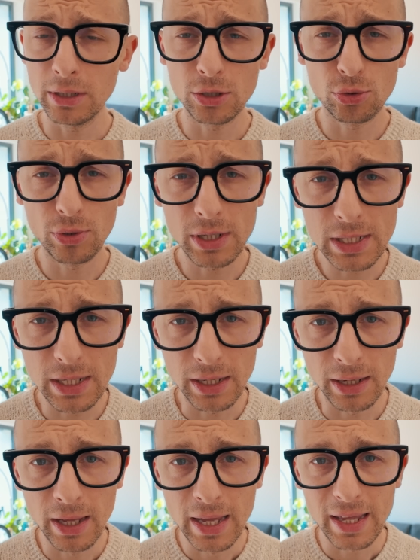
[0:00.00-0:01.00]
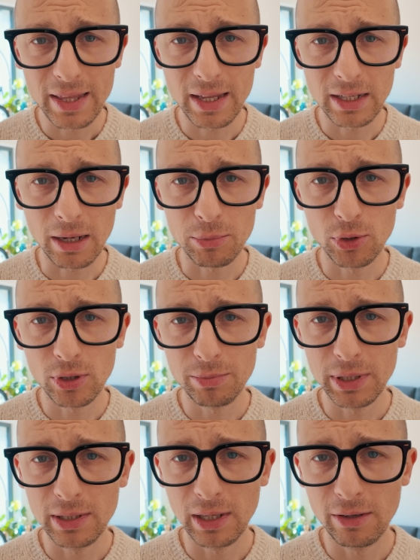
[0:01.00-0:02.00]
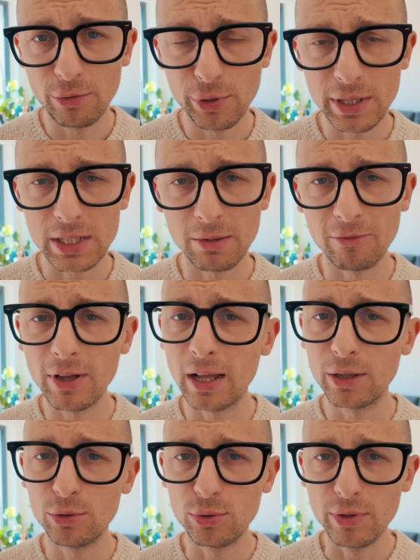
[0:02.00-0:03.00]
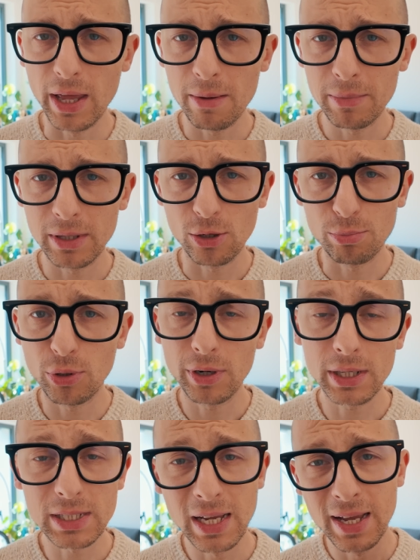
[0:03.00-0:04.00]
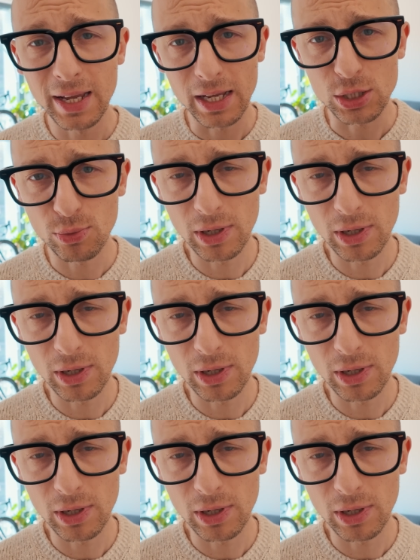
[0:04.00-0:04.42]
trusting that I'm gonna be delivering some value to them and their products, as